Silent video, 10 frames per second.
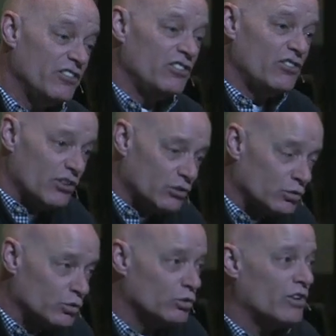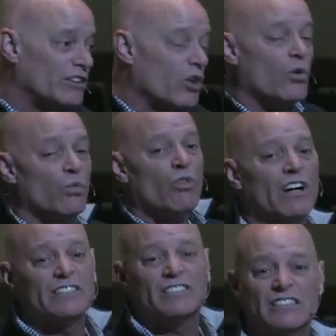This is the truth. I don't
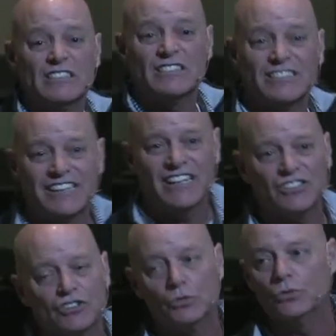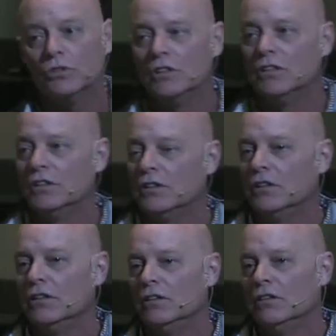want sin to get you.
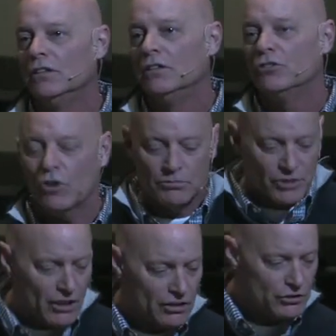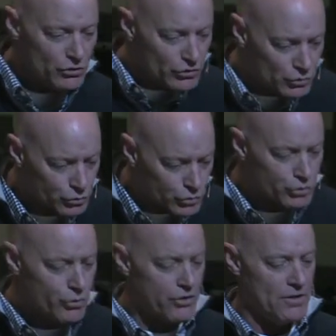So I'm telling you the
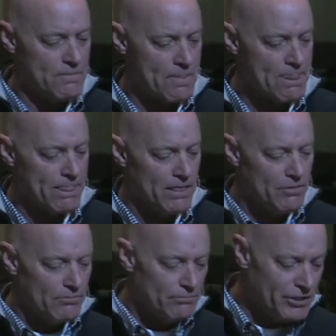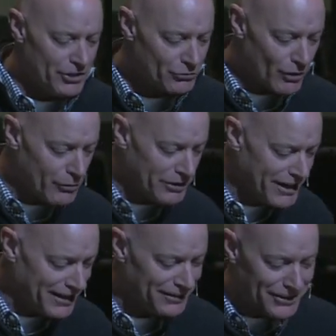truth. But here's why we
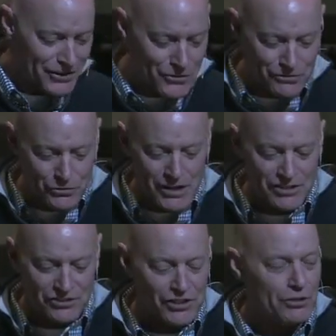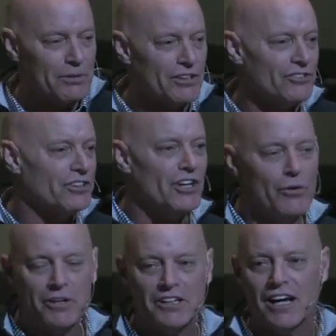can't let go of grace either because sin
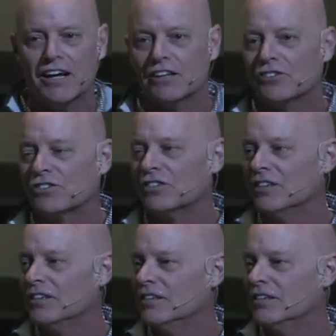already got us.